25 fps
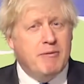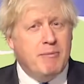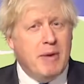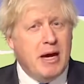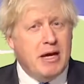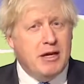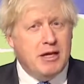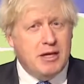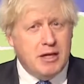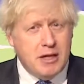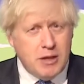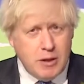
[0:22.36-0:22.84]

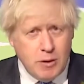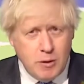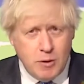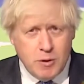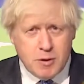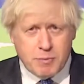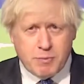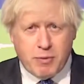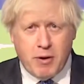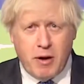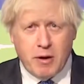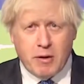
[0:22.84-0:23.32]
made
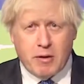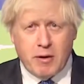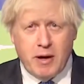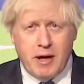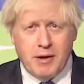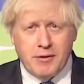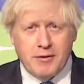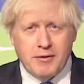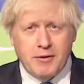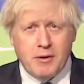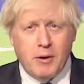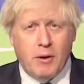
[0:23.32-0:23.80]
huge
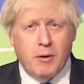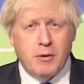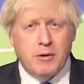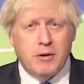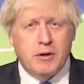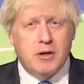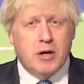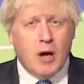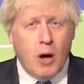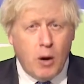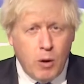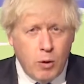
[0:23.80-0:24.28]
progress on
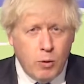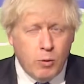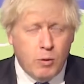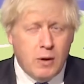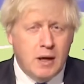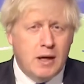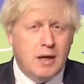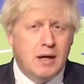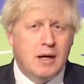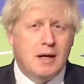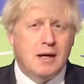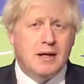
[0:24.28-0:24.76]
coal,
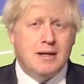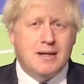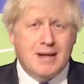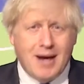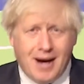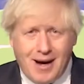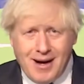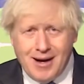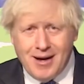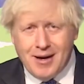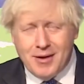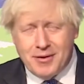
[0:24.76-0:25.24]

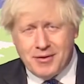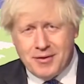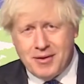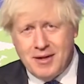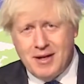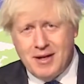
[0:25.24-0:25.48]
cars,